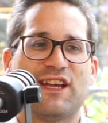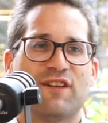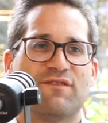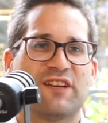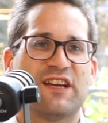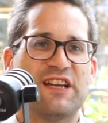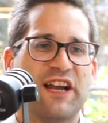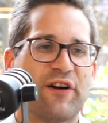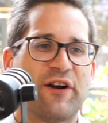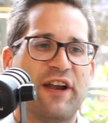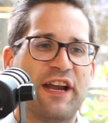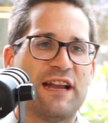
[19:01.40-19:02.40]
of a
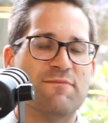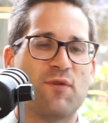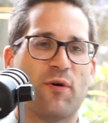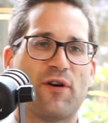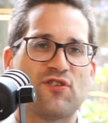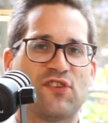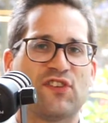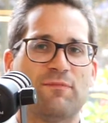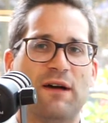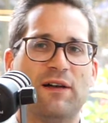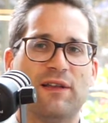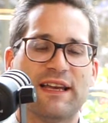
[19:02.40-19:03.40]
canary and more just
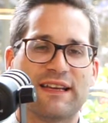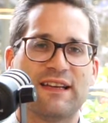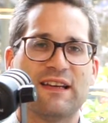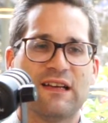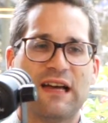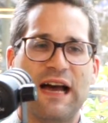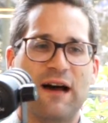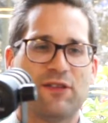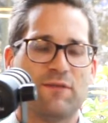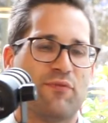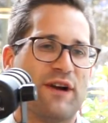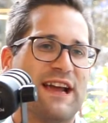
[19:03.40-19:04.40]
about like how the
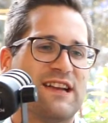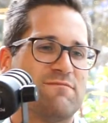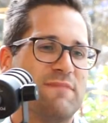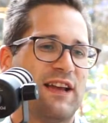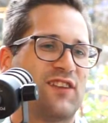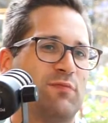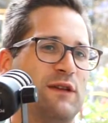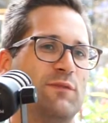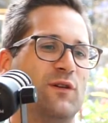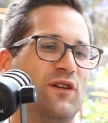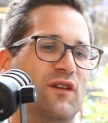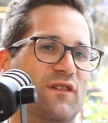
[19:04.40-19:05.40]
brand makes
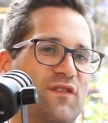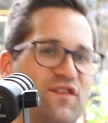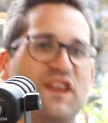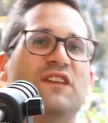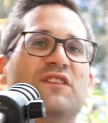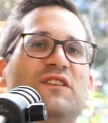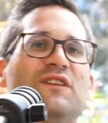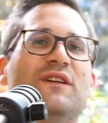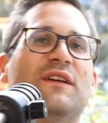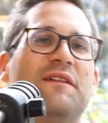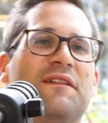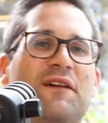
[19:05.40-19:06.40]
people feel.
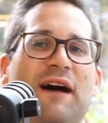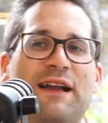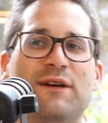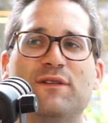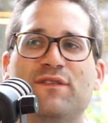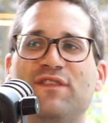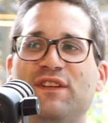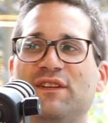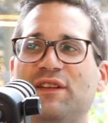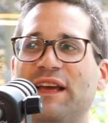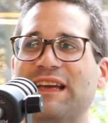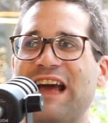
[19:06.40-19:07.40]
I don't feel
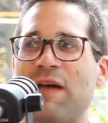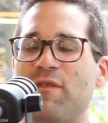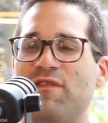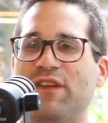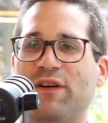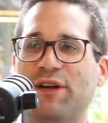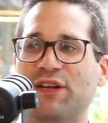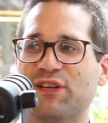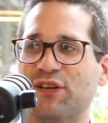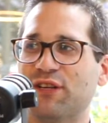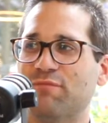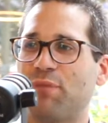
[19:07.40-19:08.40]
like I'm a very
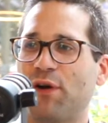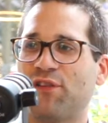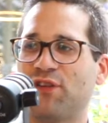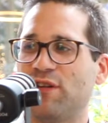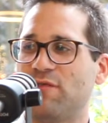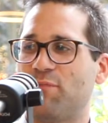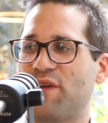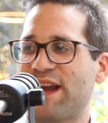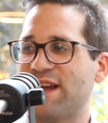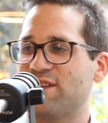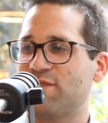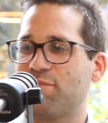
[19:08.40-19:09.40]
good personal
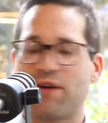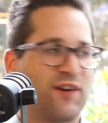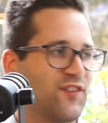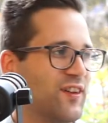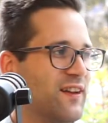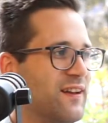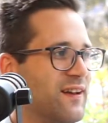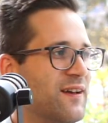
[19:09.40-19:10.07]
brand person.